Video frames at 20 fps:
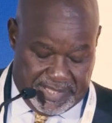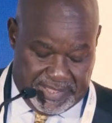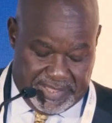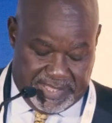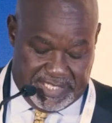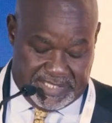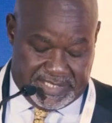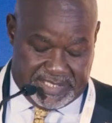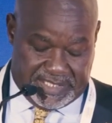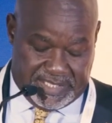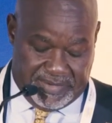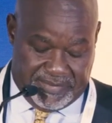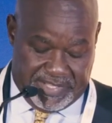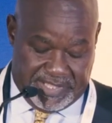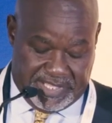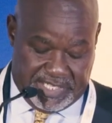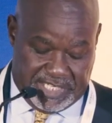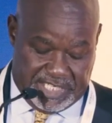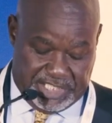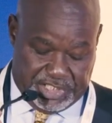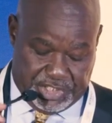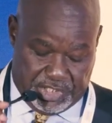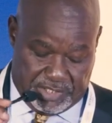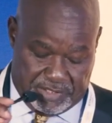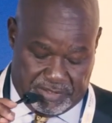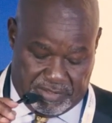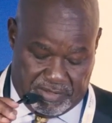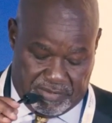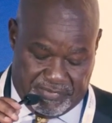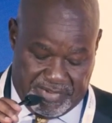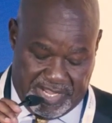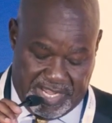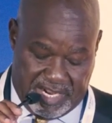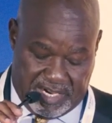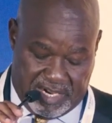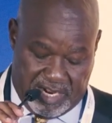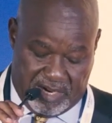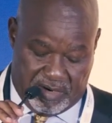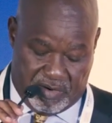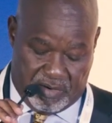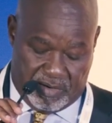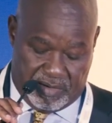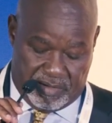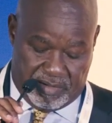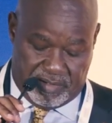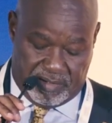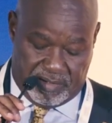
This 7th edition of Air Cargo,